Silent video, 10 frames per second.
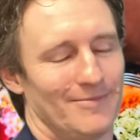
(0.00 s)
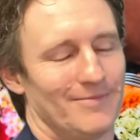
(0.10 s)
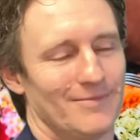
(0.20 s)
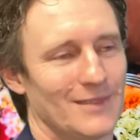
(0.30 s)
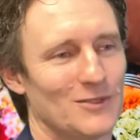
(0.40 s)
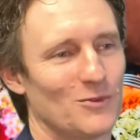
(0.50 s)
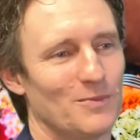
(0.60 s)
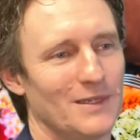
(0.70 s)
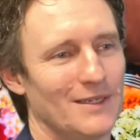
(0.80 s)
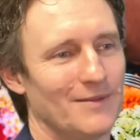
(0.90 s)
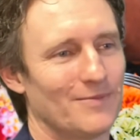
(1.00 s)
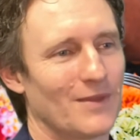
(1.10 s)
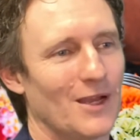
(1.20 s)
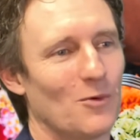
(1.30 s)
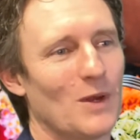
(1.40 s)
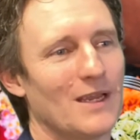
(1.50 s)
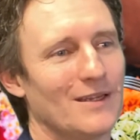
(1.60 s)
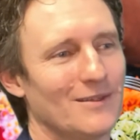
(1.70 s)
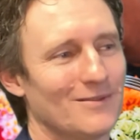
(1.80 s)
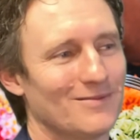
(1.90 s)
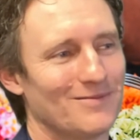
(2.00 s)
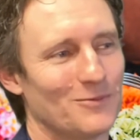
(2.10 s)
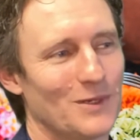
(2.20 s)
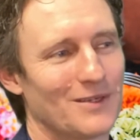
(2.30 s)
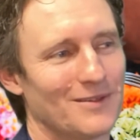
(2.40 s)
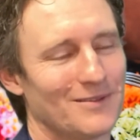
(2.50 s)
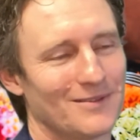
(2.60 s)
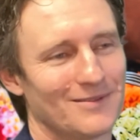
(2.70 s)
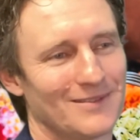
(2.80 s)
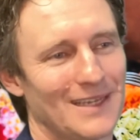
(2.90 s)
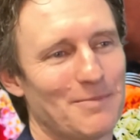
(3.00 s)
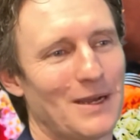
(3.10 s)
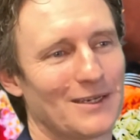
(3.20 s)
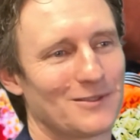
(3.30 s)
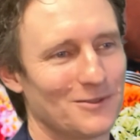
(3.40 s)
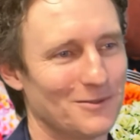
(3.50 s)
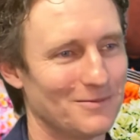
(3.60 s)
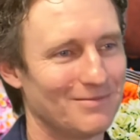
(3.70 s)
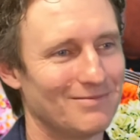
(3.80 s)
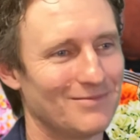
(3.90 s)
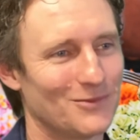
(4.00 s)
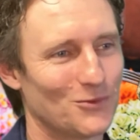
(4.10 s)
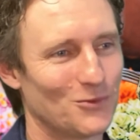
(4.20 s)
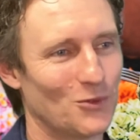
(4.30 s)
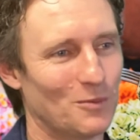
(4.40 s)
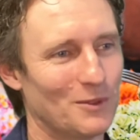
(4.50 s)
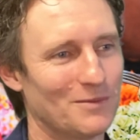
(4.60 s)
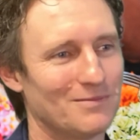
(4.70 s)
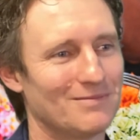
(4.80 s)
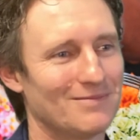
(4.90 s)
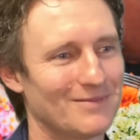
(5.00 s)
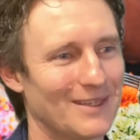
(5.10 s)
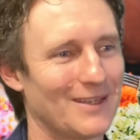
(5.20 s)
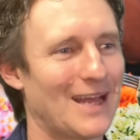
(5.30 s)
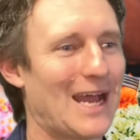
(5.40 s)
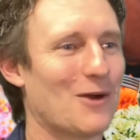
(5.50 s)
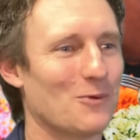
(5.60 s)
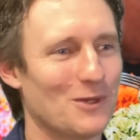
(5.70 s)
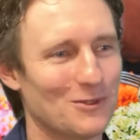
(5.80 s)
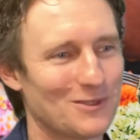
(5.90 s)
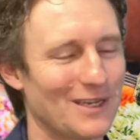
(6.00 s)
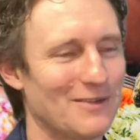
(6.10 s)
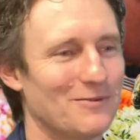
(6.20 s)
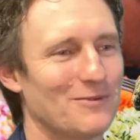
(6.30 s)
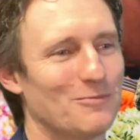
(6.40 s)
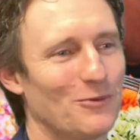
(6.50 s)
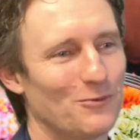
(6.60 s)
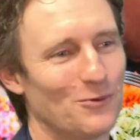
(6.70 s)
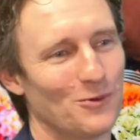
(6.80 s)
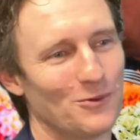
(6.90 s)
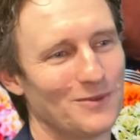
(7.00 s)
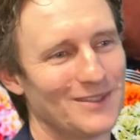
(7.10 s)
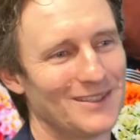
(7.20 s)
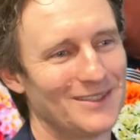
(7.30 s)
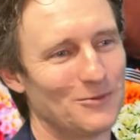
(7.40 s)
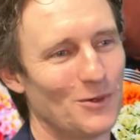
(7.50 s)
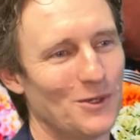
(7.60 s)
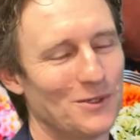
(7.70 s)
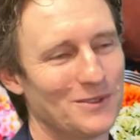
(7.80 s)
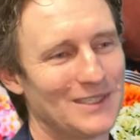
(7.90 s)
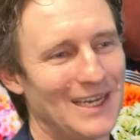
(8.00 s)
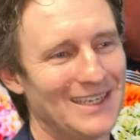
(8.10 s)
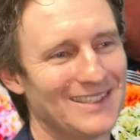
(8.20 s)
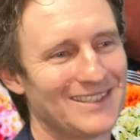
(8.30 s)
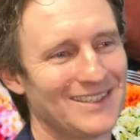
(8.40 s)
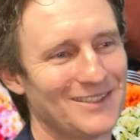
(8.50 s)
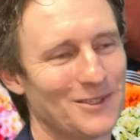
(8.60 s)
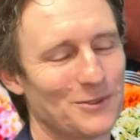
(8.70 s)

this would be a way we could get back to normal, how we used to live before the world changed and social